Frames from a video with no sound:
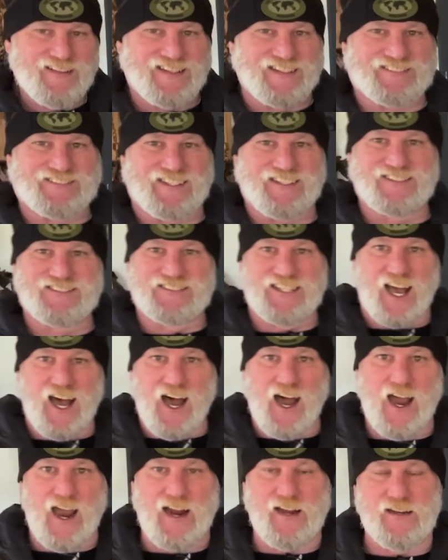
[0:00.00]
that's
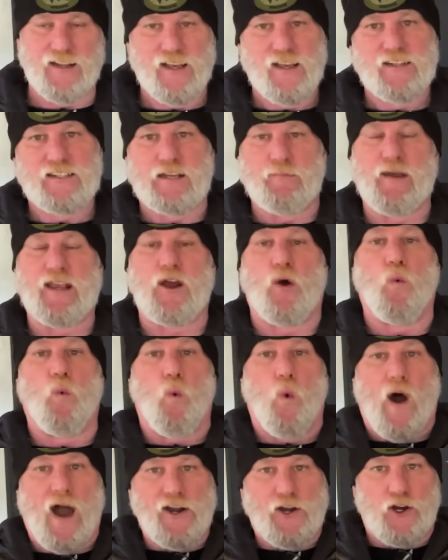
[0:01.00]
designed to make a
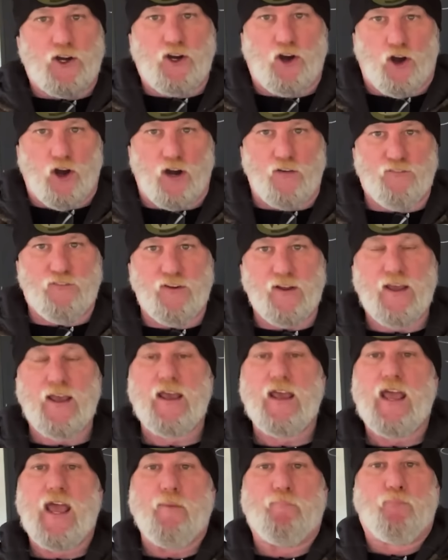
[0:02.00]
wider kerf
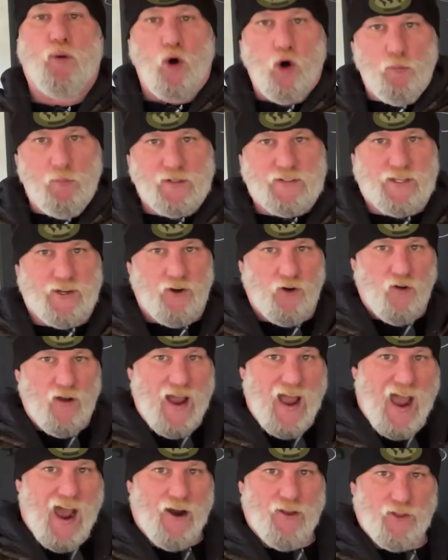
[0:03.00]
and pull material
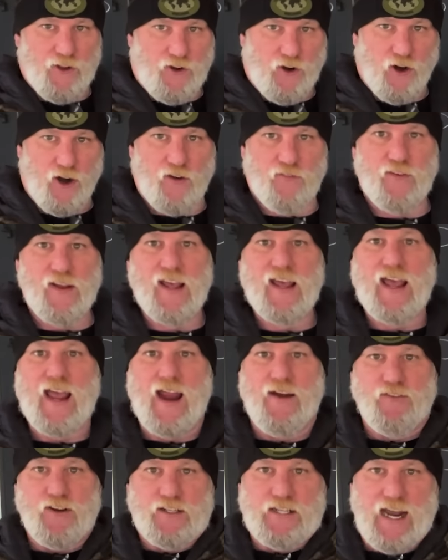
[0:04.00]
out of the kerf
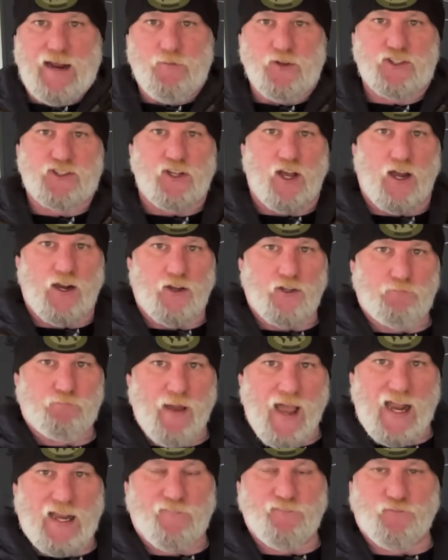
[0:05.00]
every time the saw goes
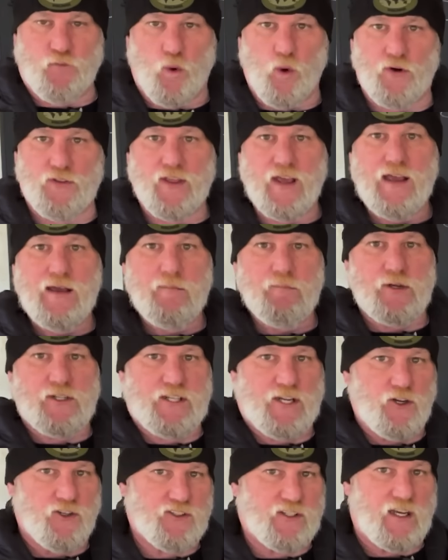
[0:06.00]
back and forth.
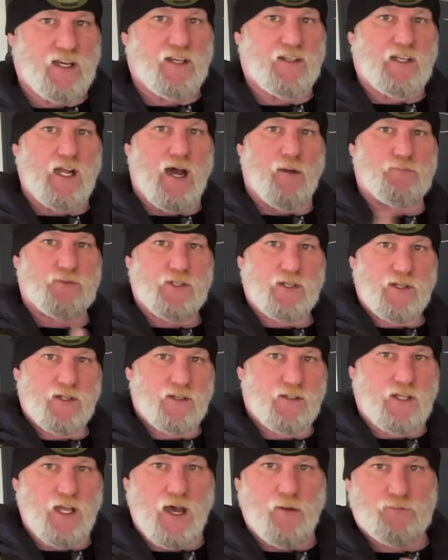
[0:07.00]
Material's getting dumped,
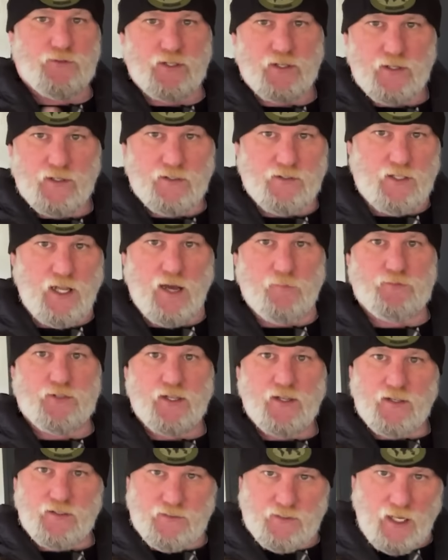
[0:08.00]
dumped, dumped,
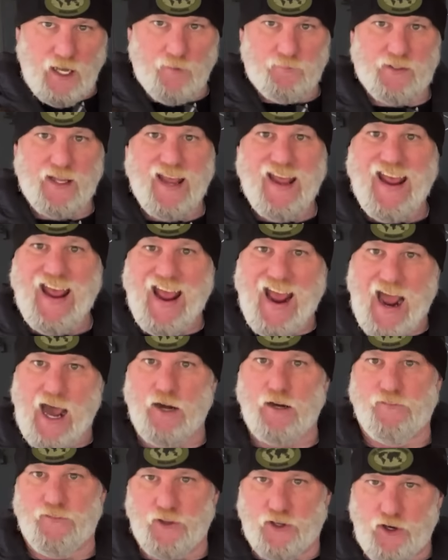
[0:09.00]
dumped
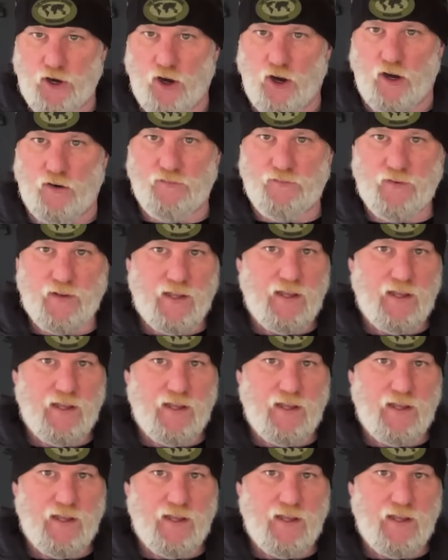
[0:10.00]
out of the kerf